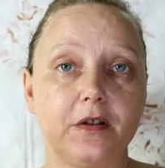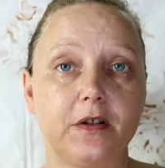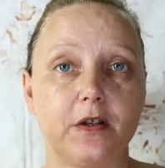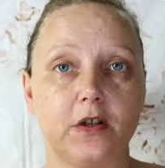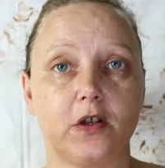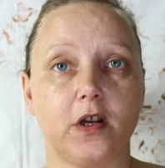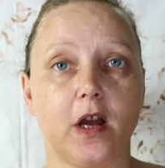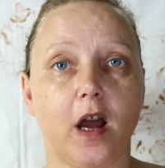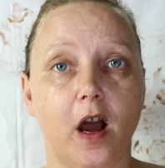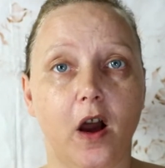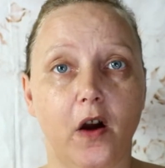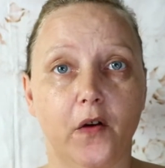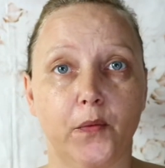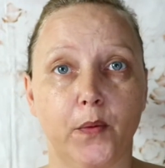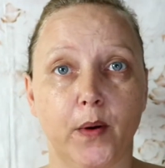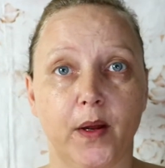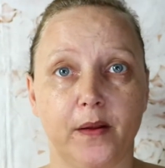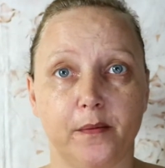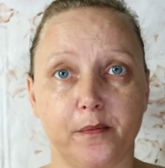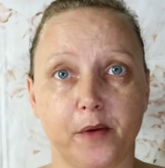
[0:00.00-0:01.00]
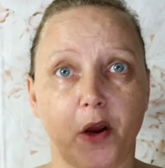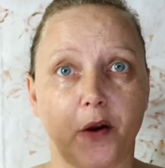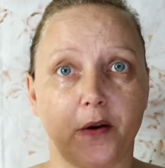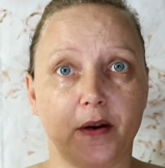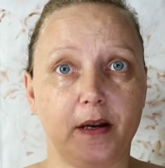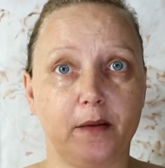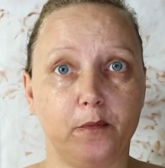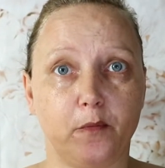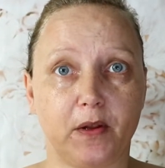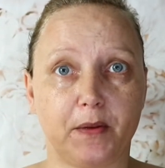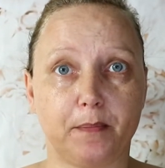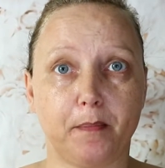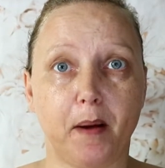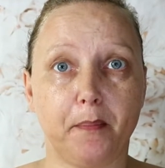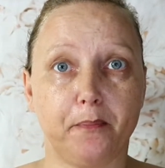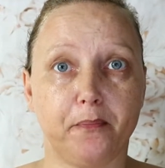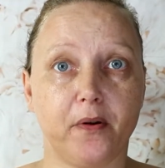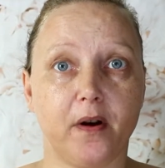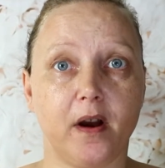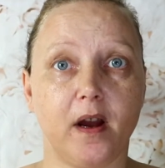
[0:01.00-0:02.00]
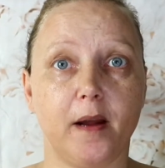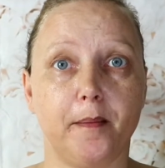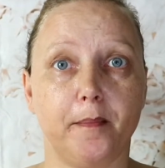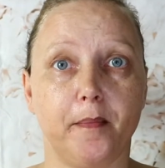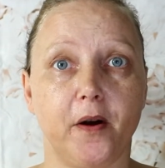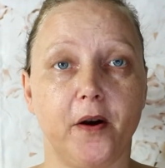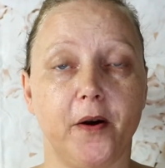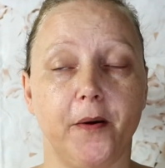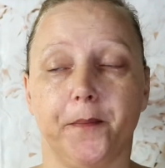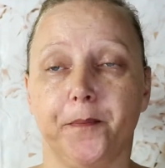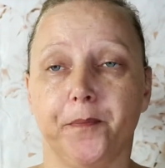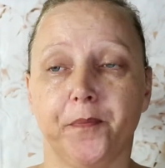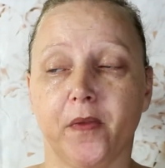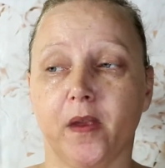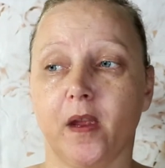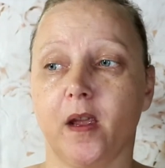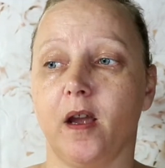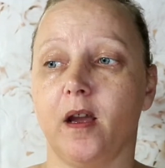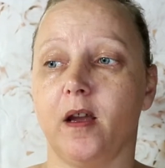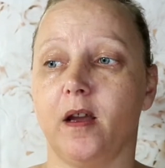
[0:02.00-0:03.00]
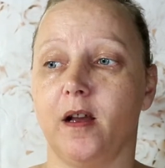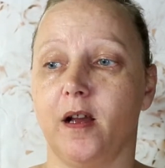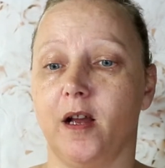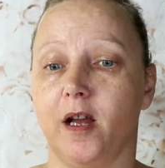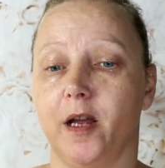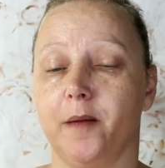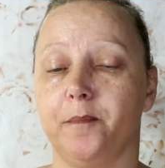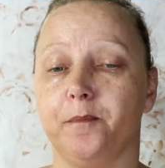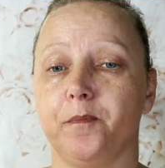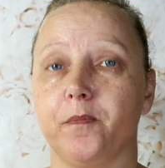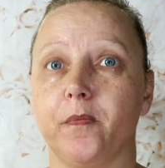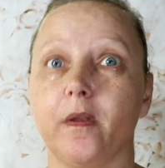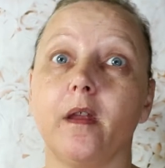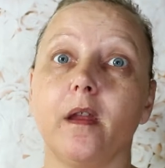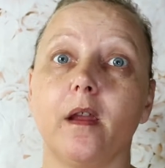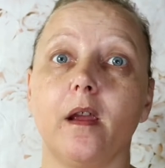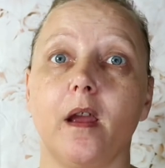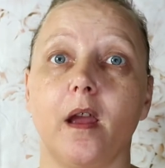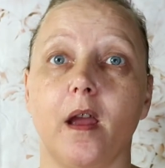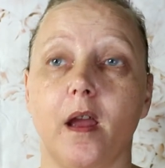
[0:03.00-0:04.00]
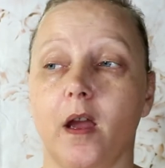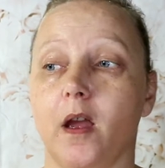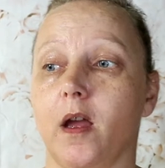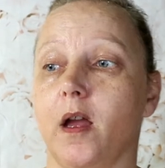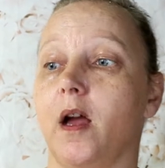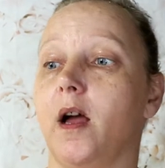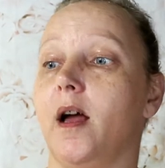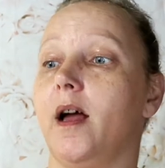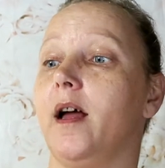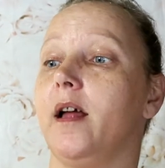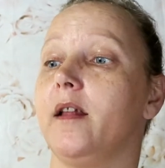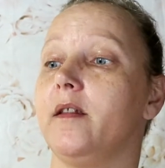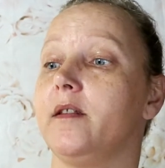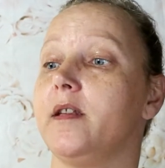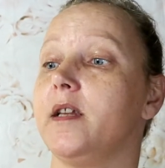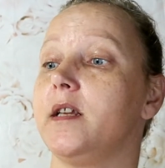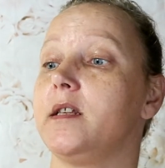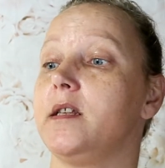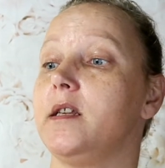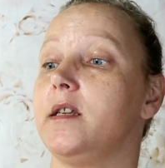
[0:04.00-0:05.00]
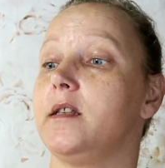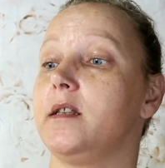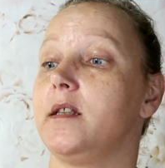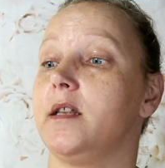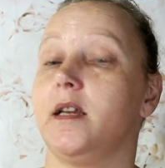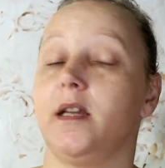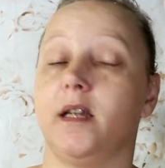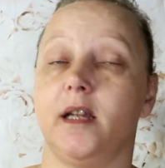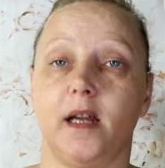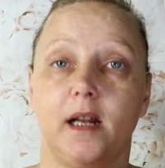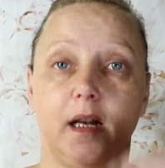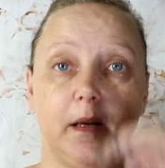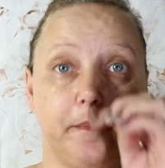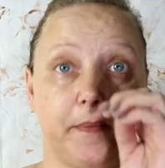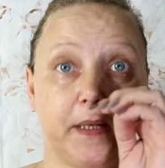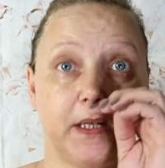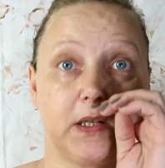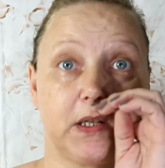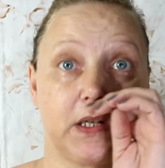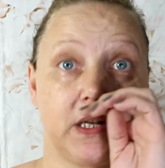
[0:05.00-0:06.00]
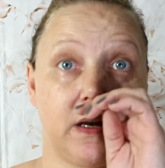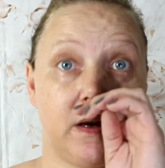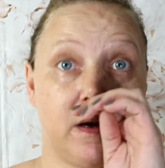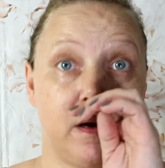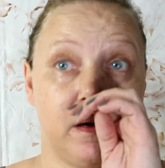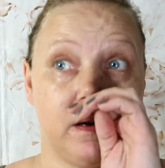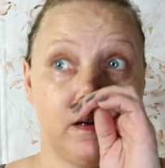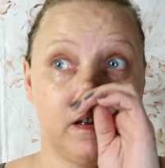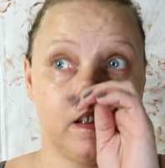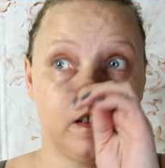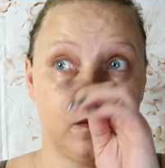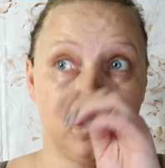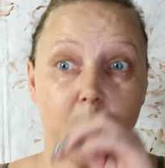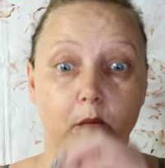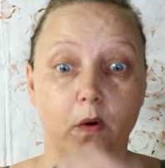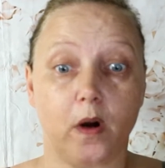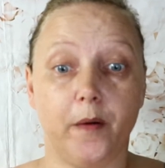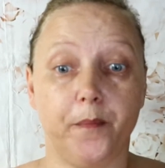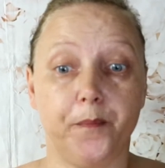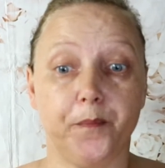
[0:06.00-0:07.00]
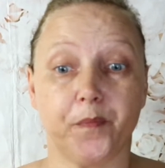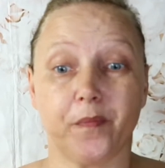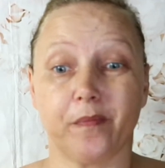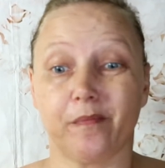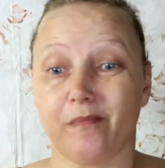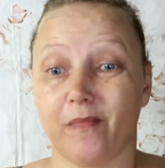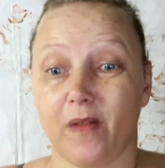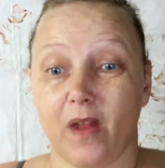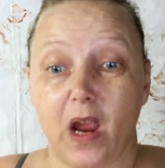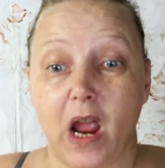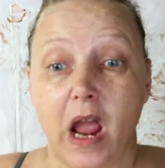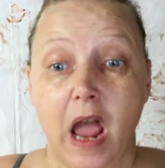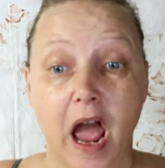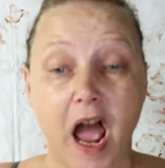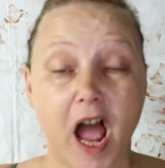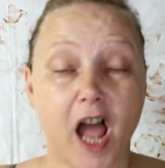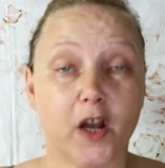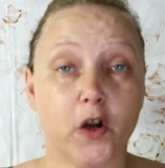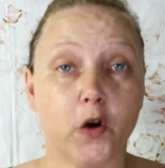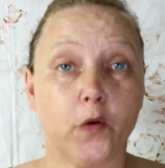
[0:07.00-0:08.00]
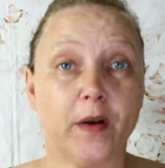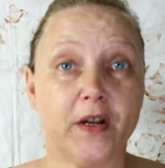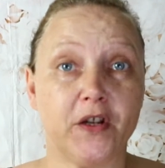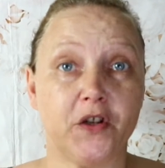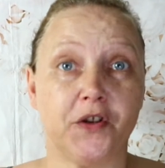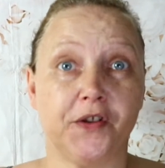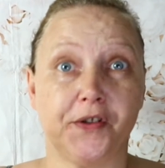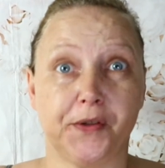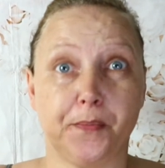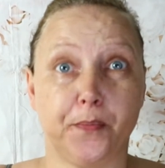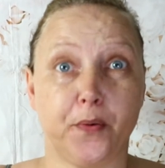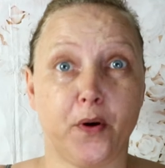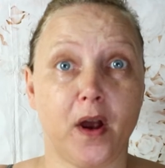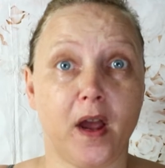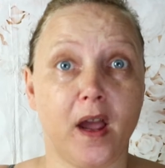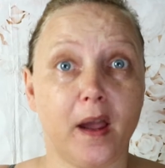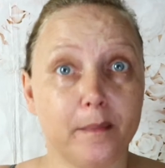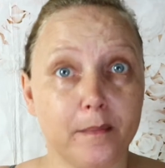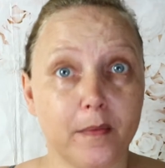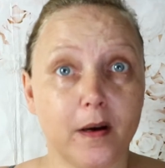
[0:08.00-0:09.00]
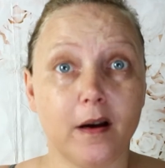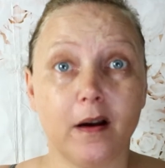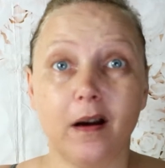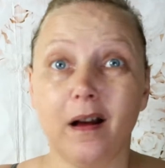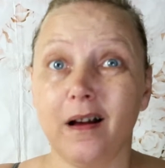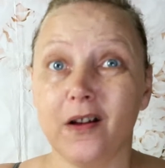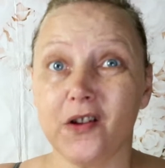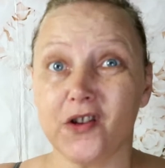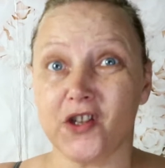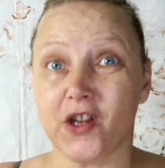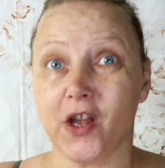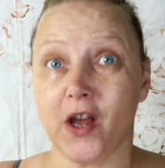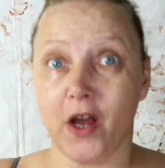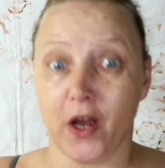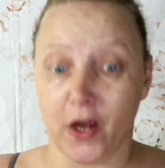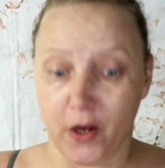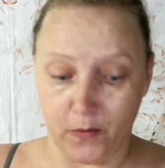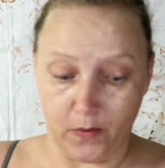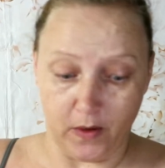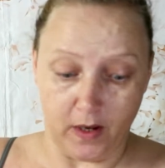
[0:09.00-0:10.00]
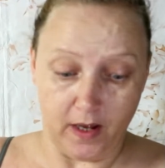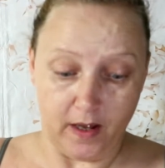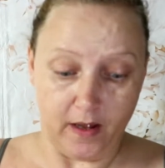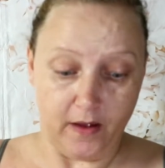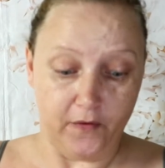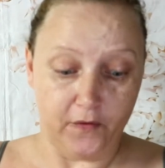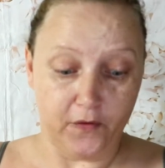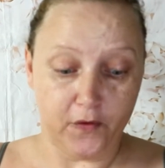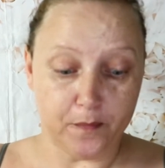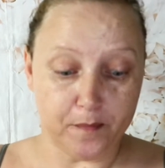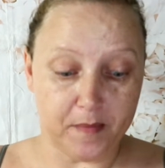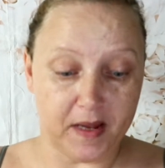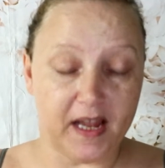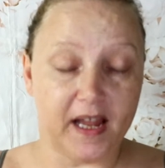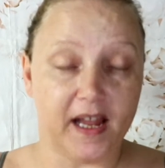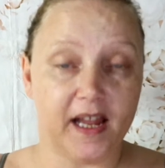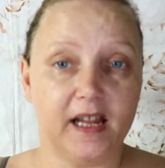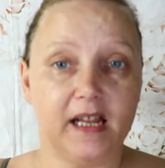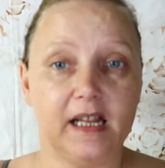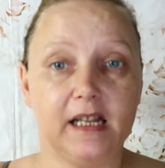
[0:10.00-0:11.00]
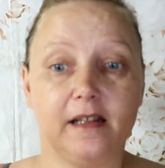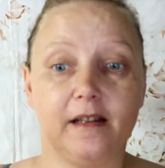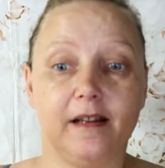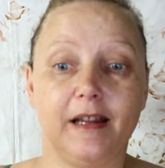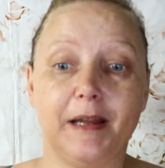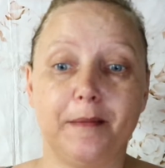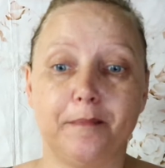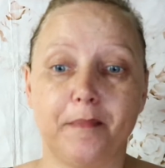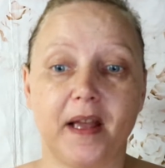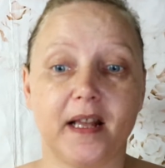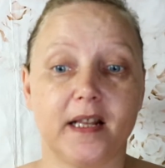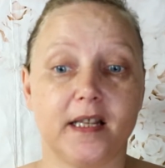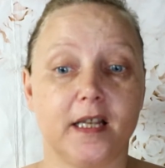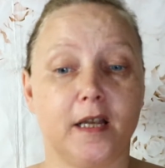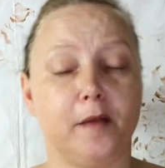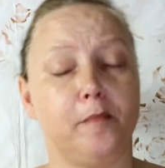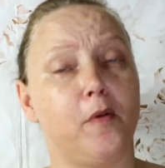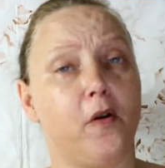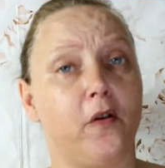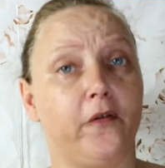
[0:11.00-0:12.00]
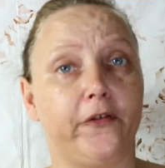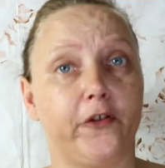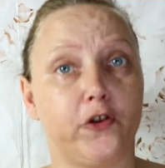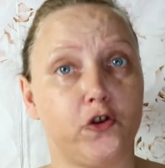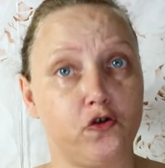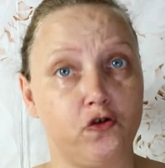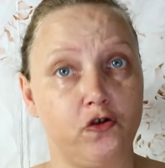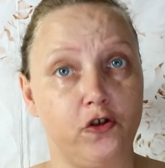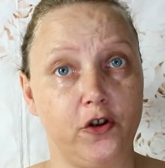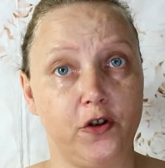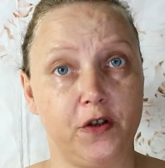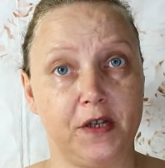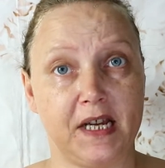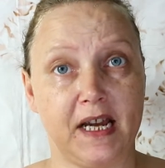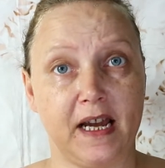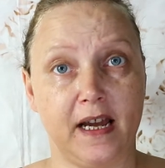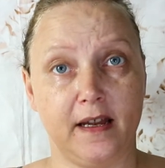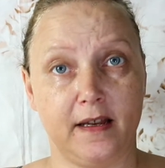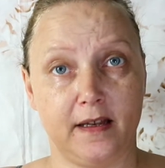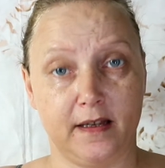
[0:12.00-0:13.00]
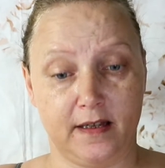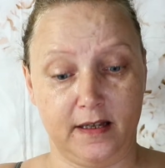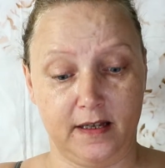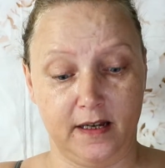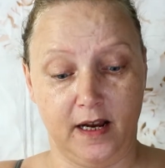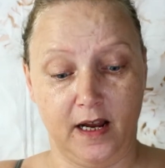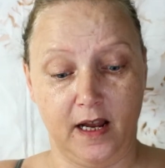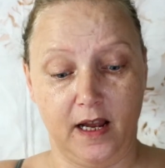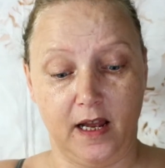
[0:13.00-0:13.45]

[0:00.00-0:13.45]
start off with, I'm going in with my primer, um, and this is the Illamasqua one. I always use a primer, so for me it makes it more of a true test.